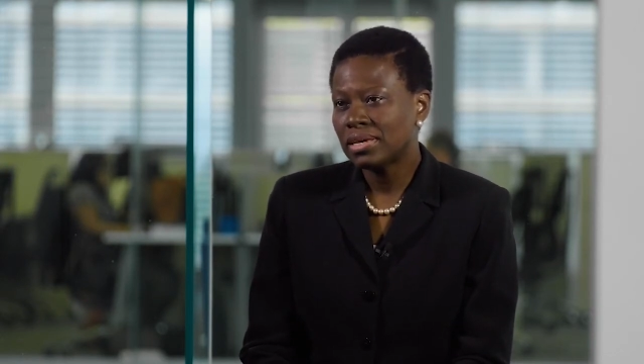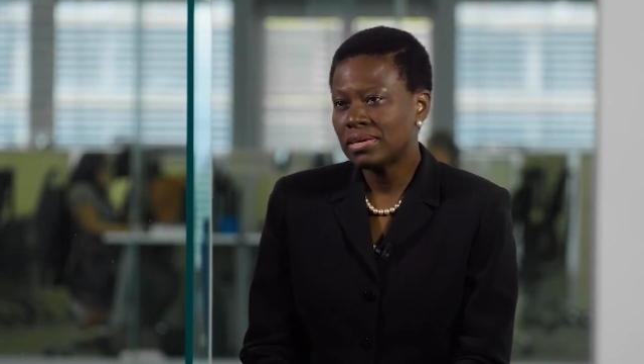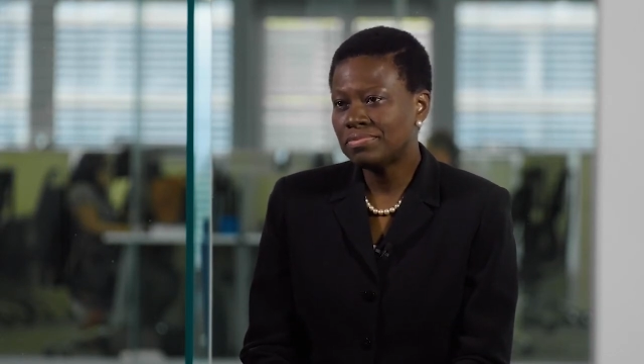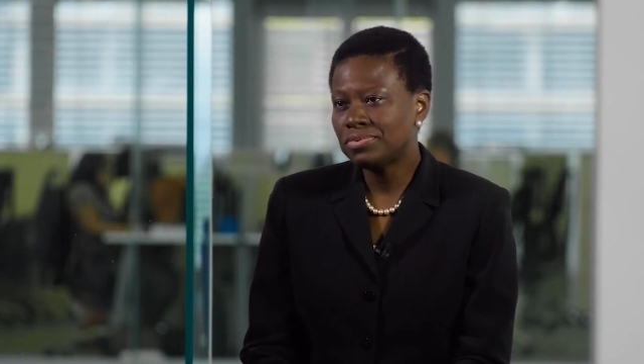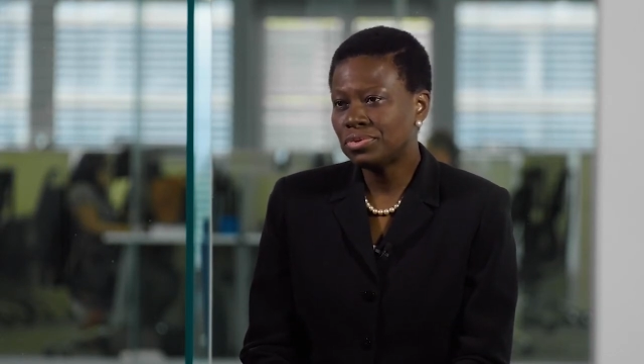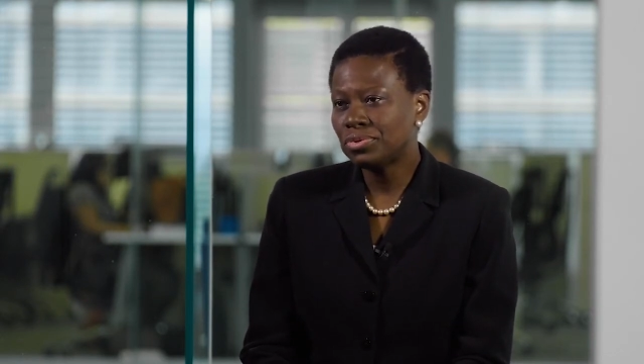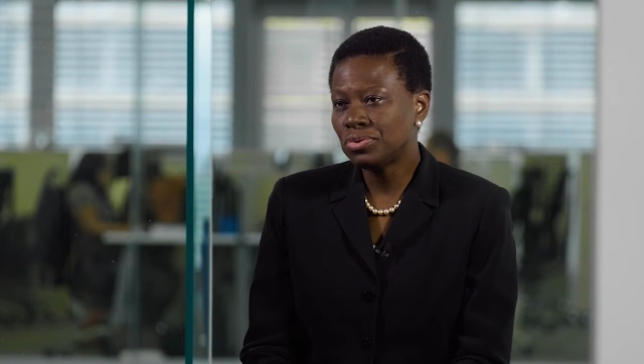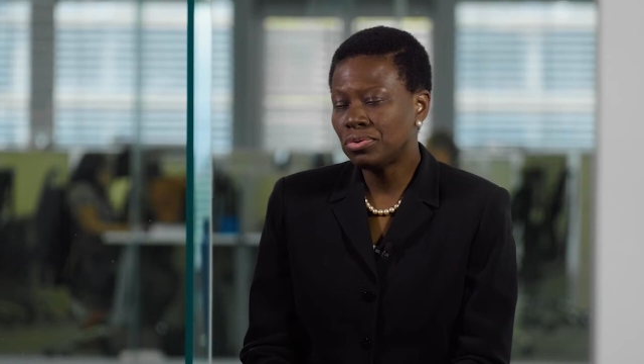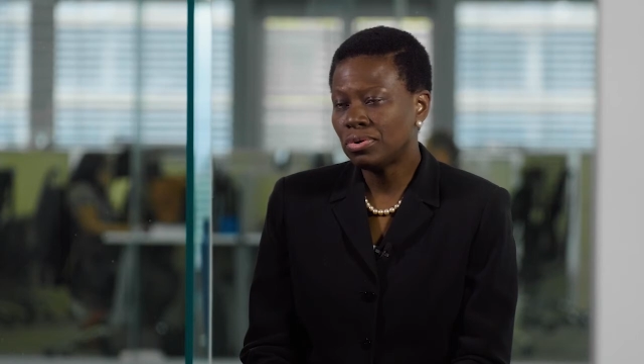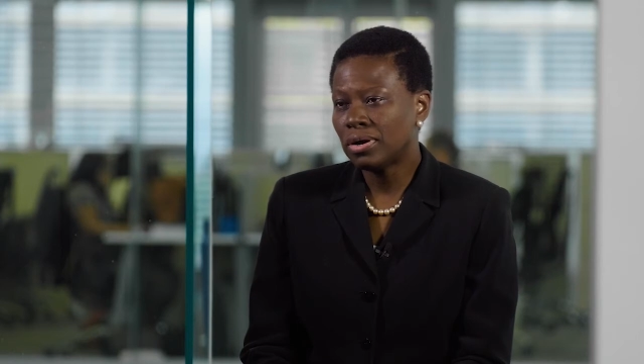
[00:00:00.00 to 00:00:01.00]
if
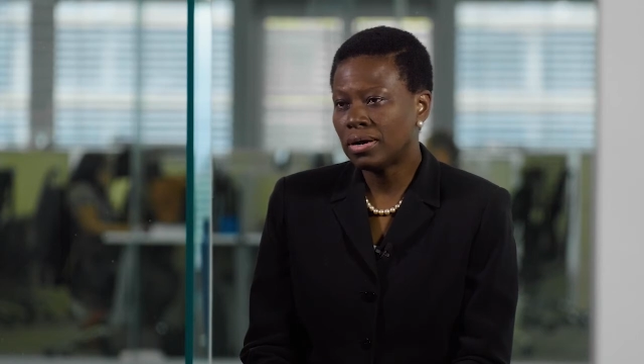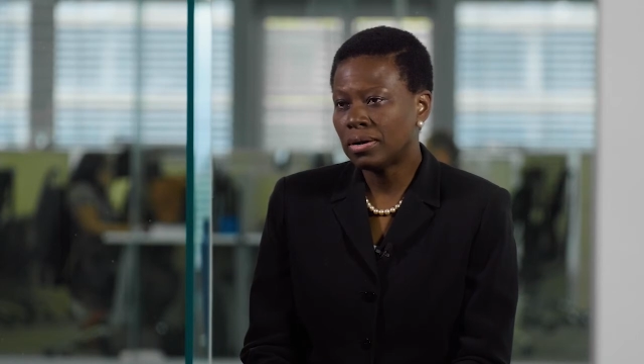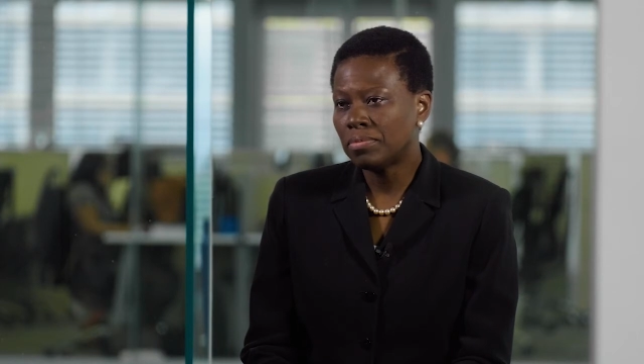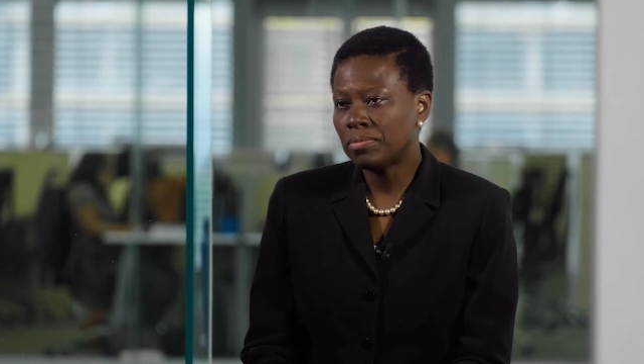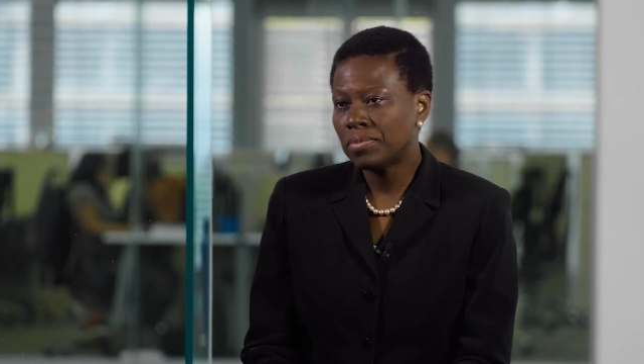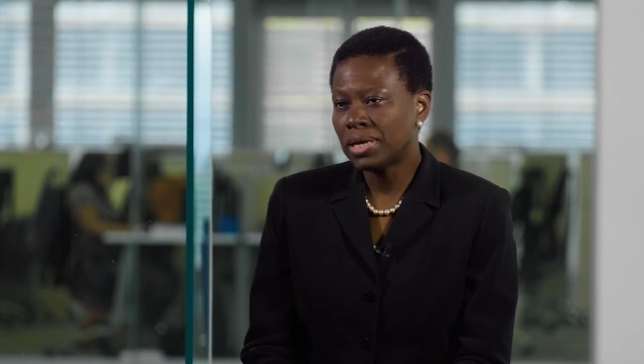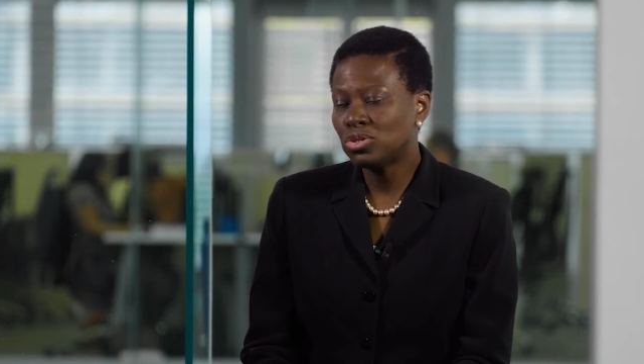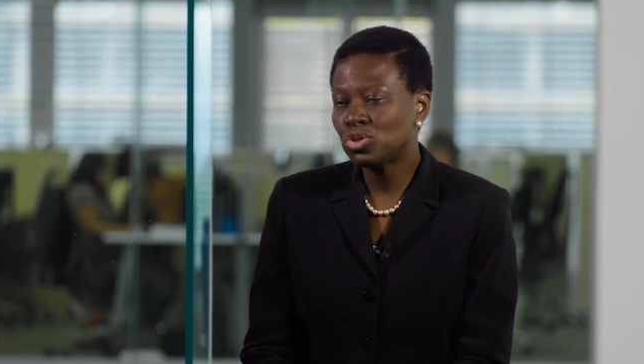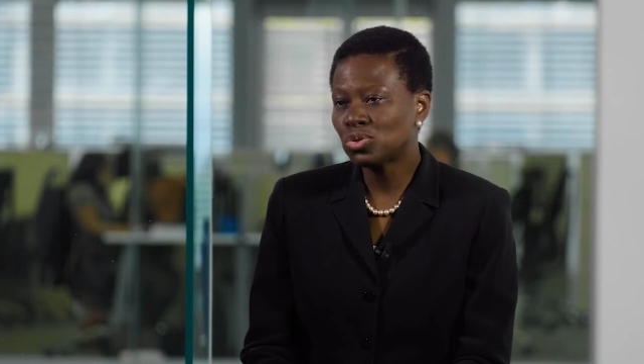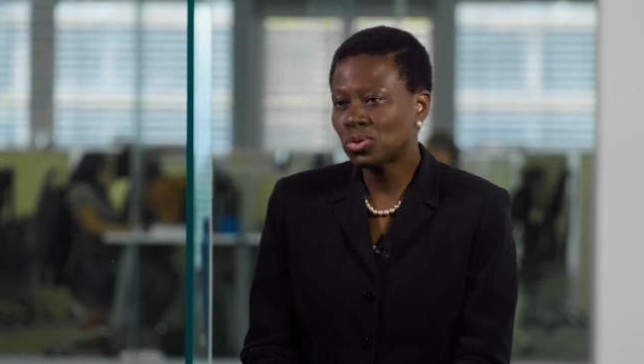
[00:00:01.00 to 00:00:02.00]
you um,
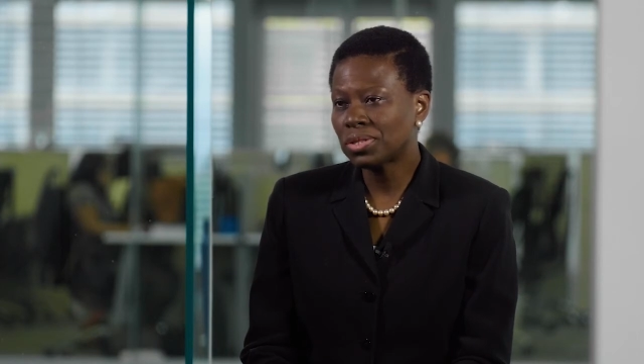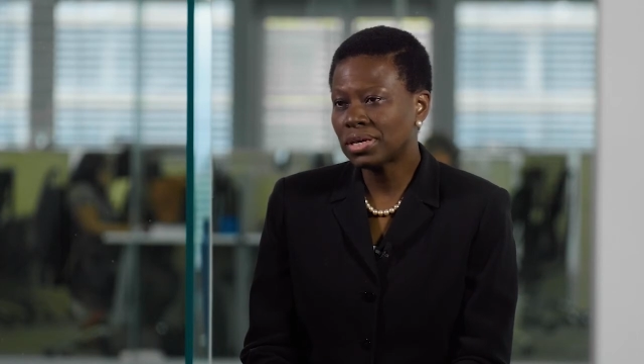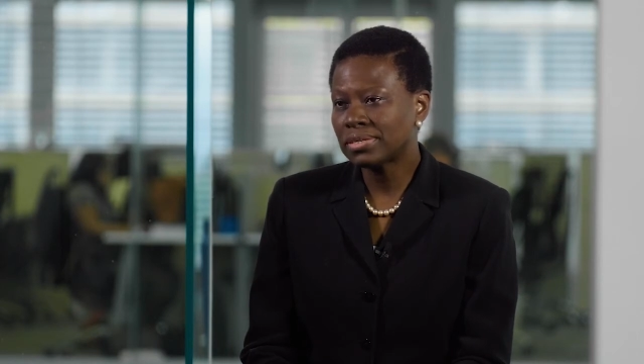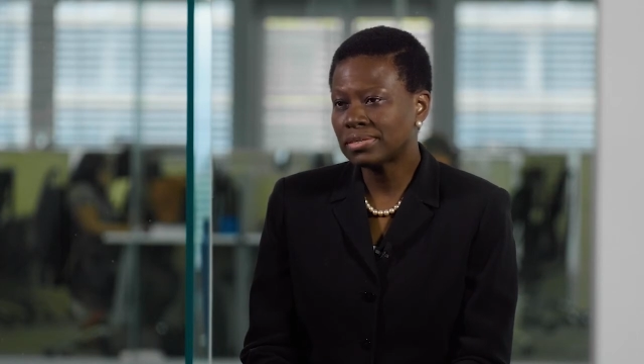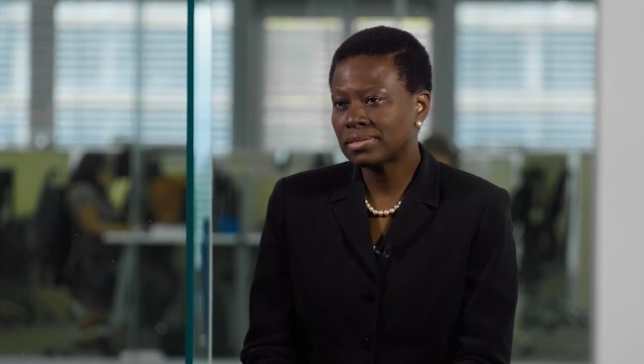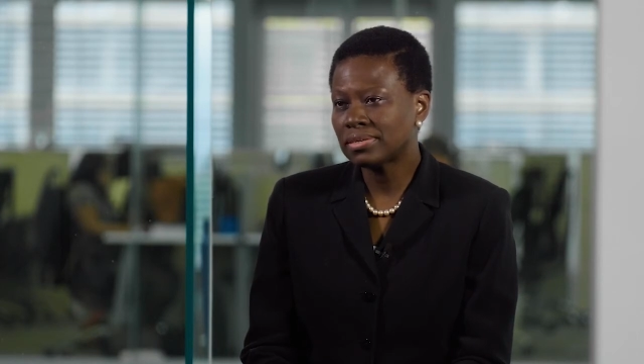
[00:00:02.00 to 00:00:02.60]
ensure that